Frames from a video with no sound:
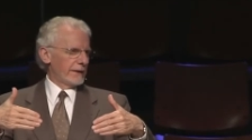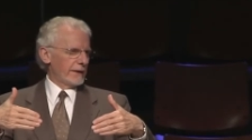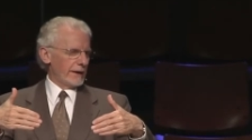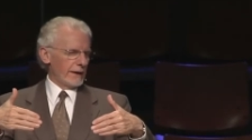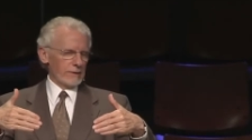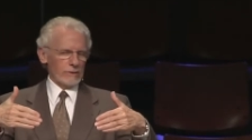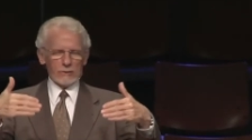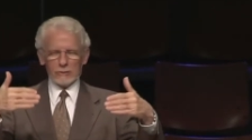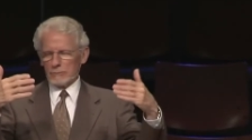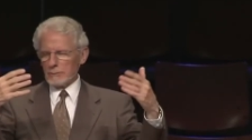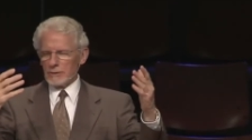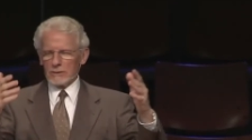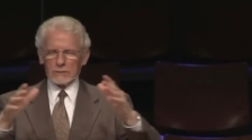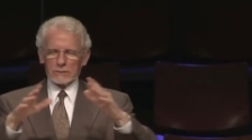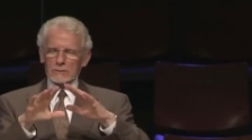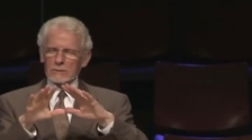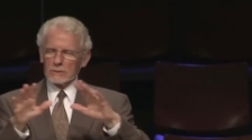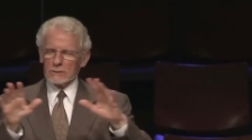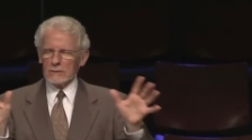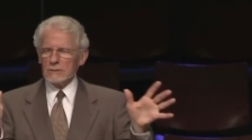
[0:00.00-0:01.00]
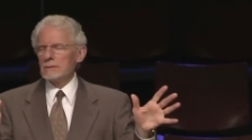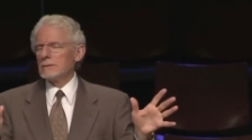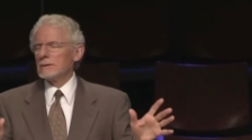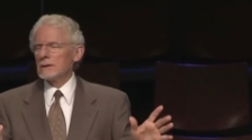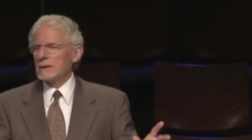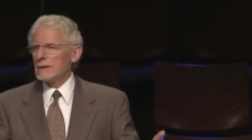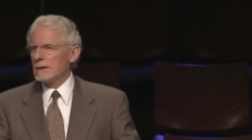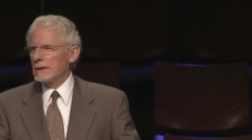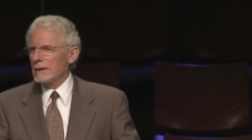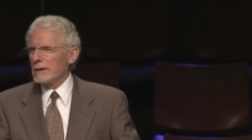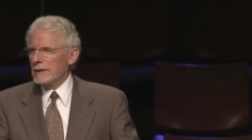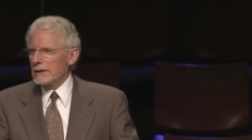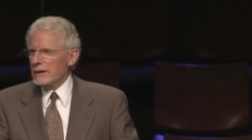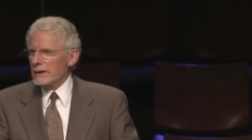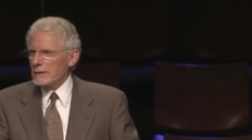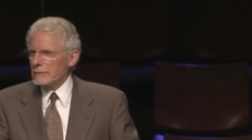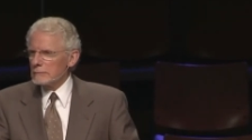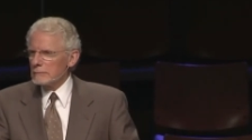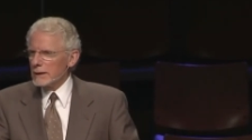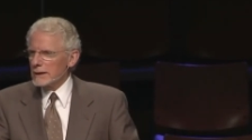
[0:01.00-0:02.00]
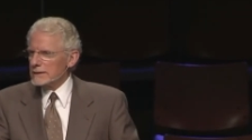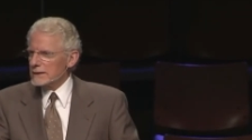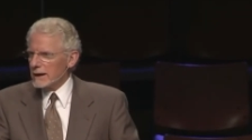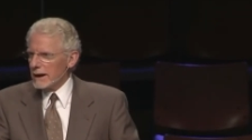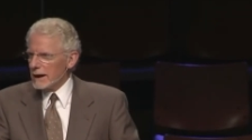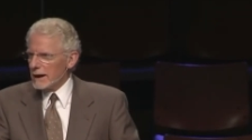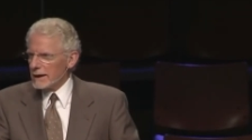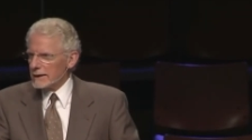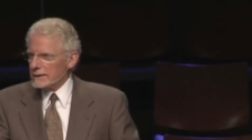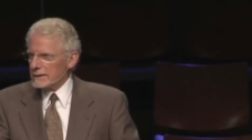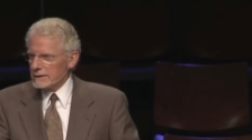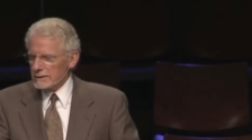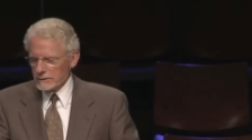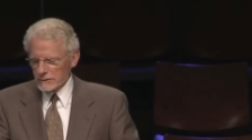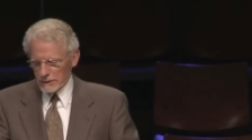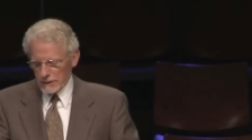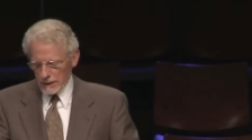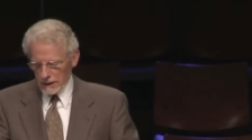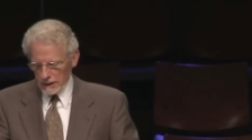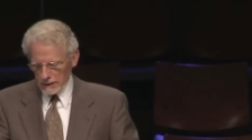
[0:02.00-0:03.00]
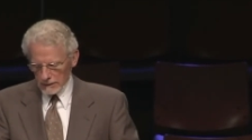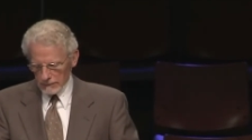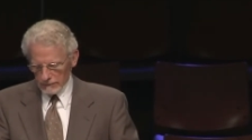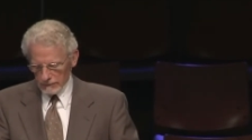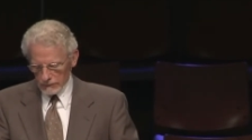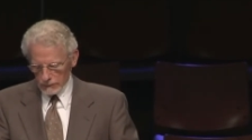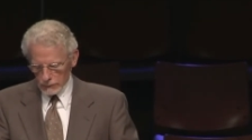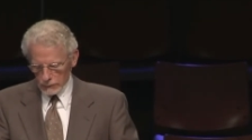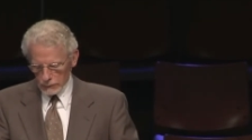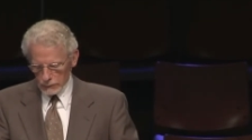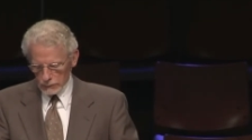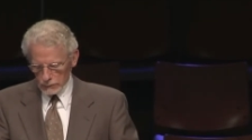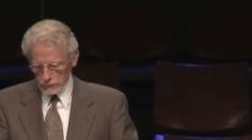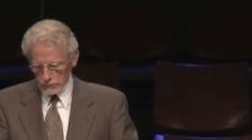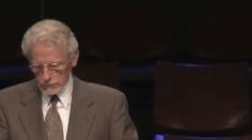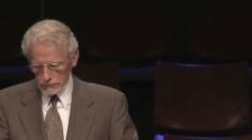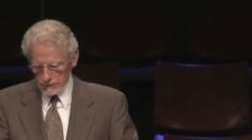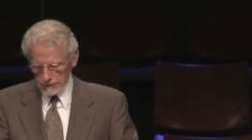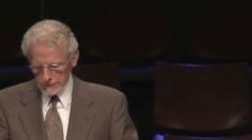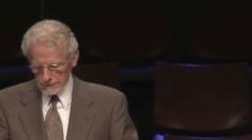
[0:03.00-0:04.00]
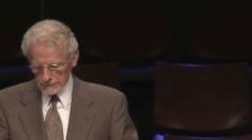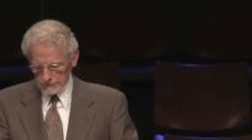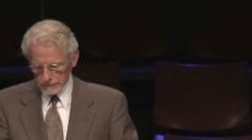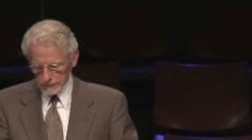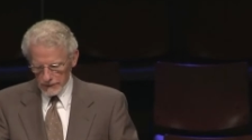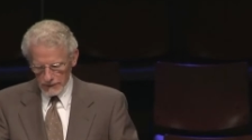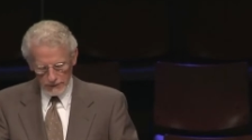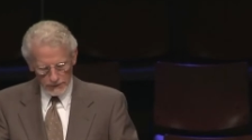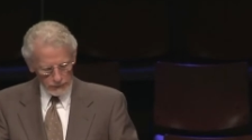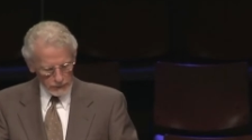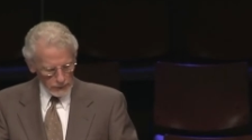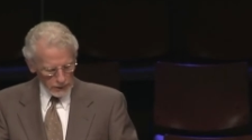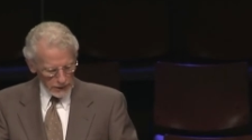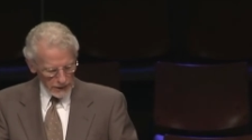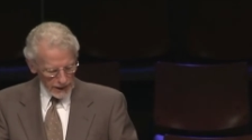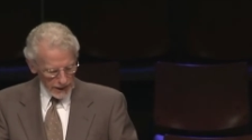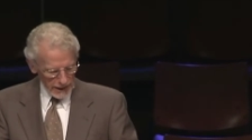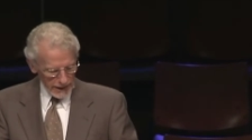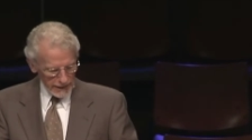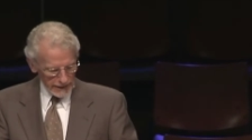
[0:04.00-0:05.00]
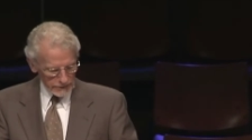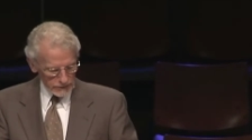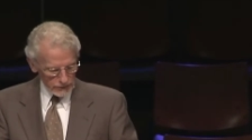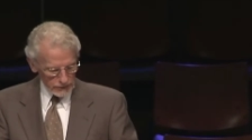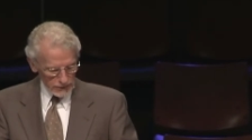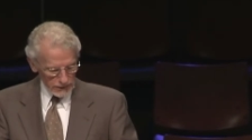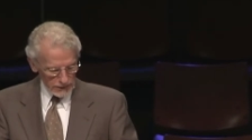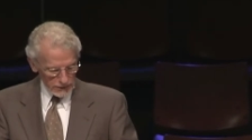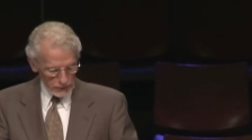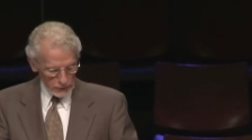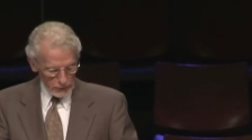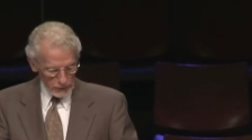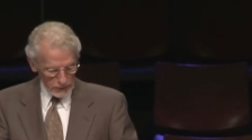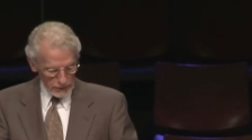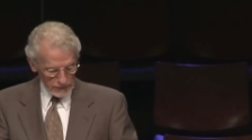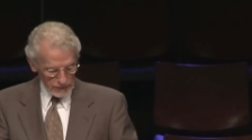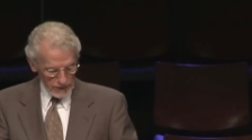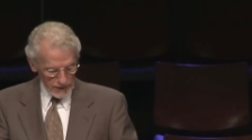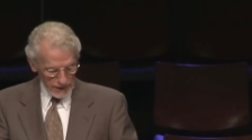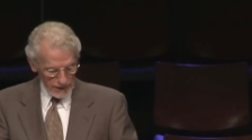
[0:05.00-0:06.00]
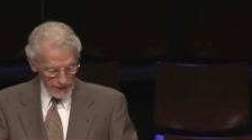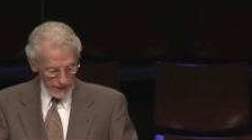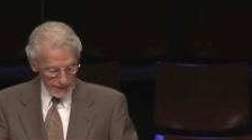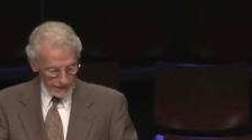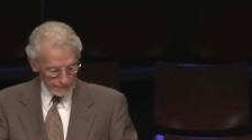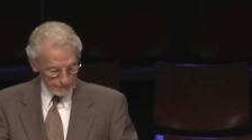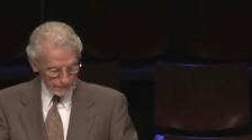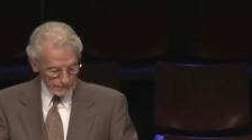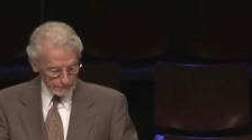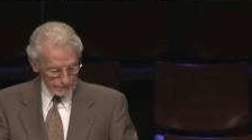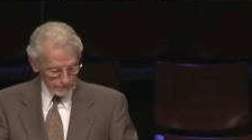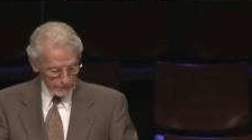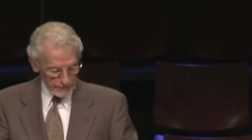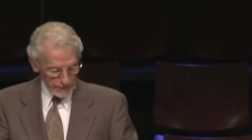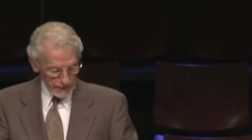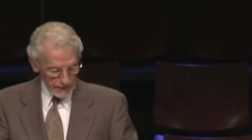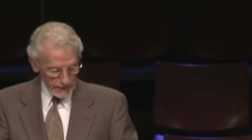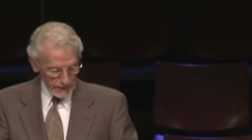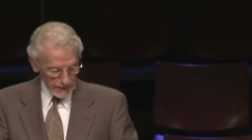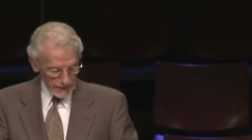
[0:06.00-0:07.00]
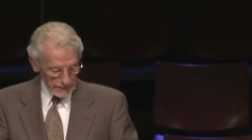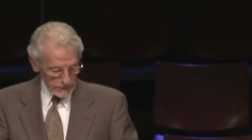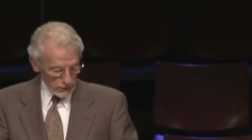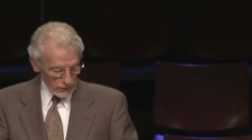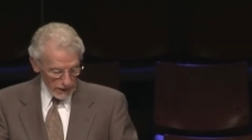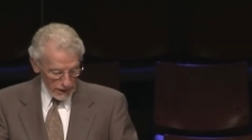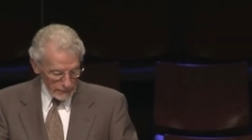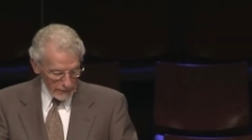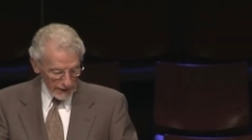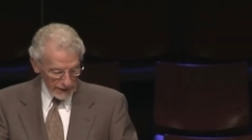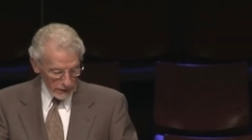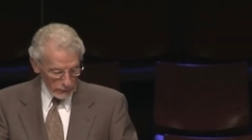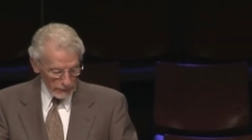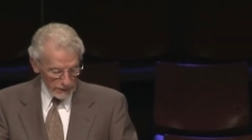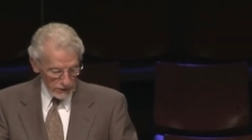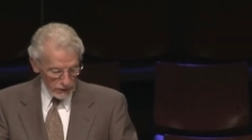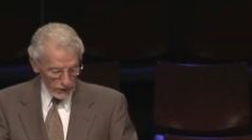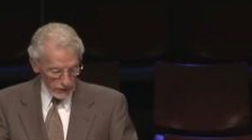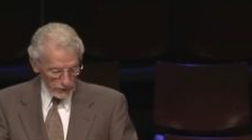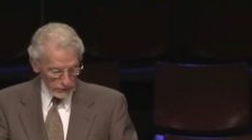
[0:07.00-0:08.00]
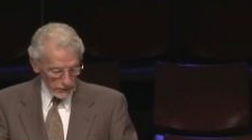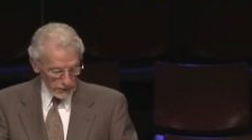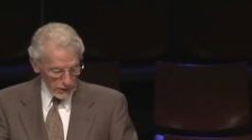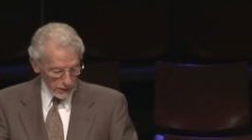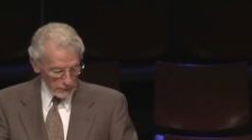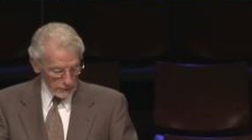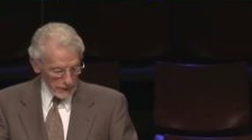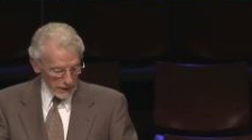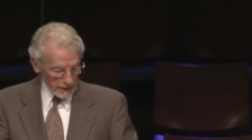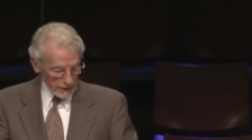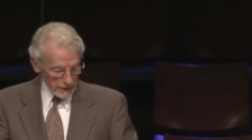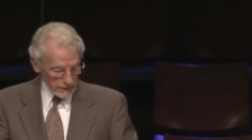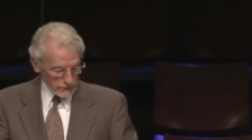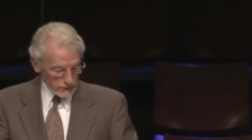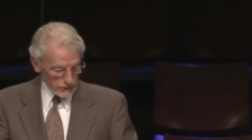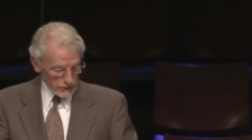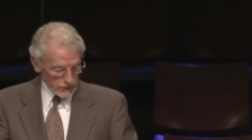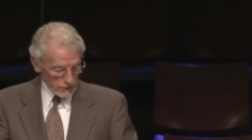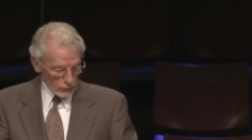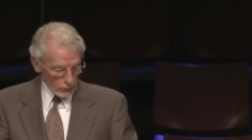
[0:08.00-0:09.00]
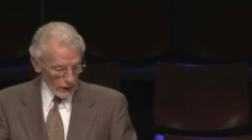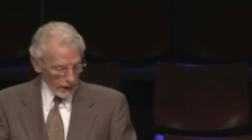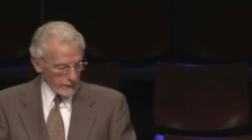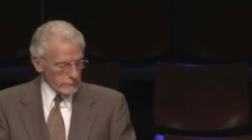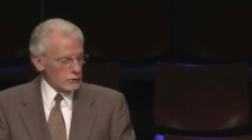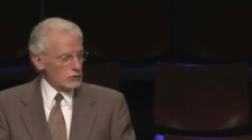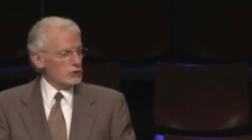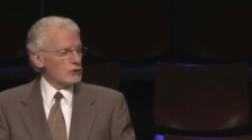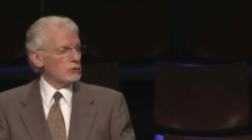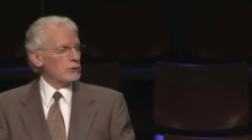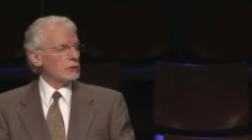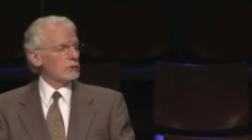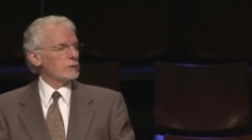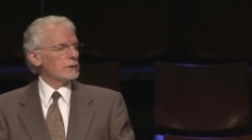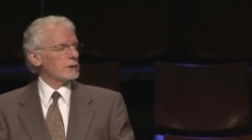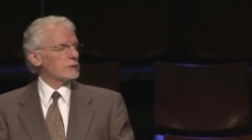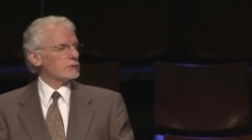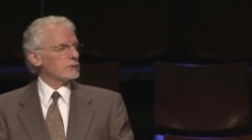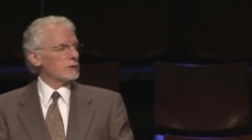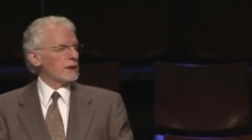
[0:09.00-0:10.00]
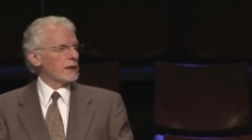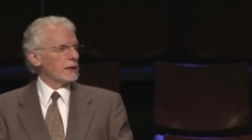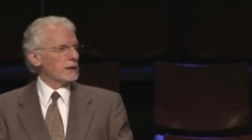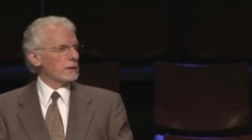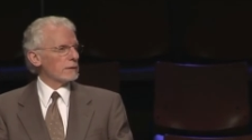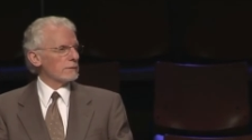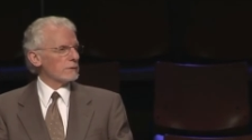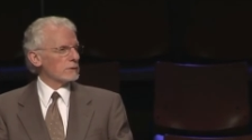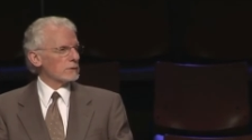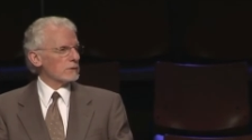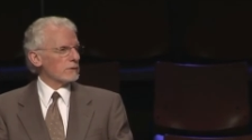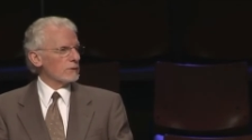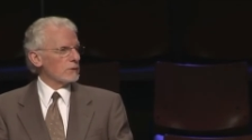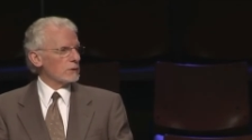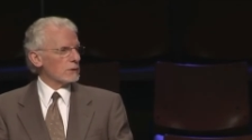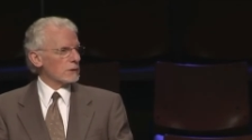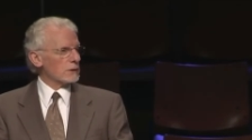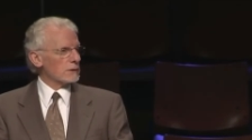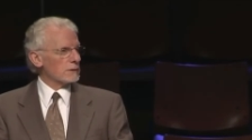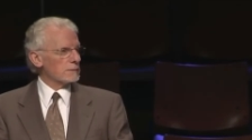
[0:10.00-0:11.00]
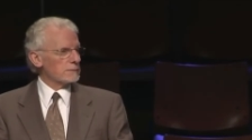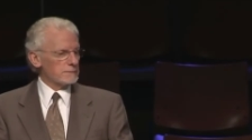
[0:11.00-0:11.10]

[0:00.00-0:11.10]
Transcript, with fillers: as spiritual, but God is not fooled. You are canceling the Word of God. So they make a return to their parents. Why would you do this? The end of verse 4.